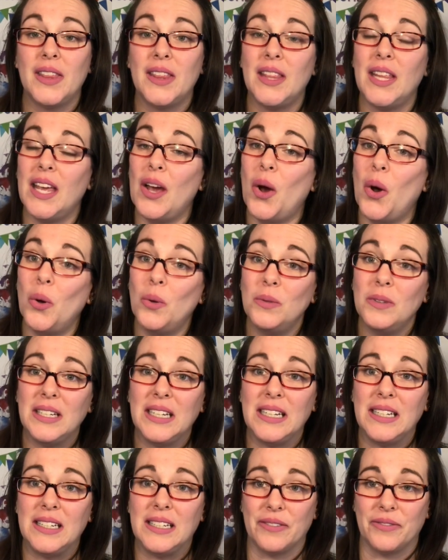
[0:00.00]
The
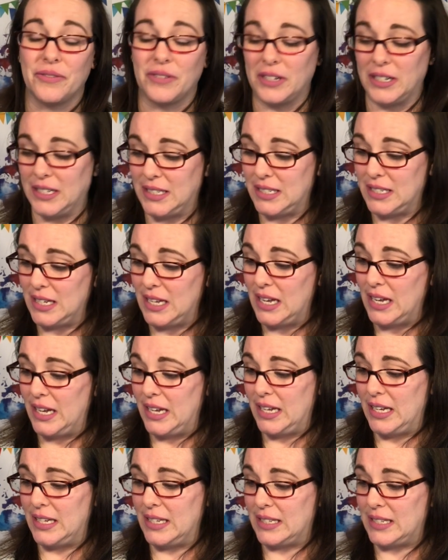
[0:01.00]
only difference
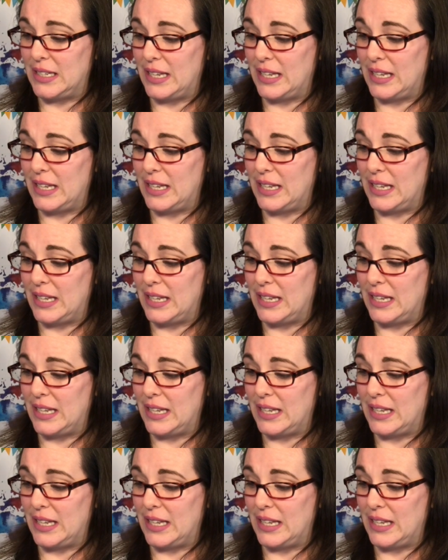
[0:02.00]
is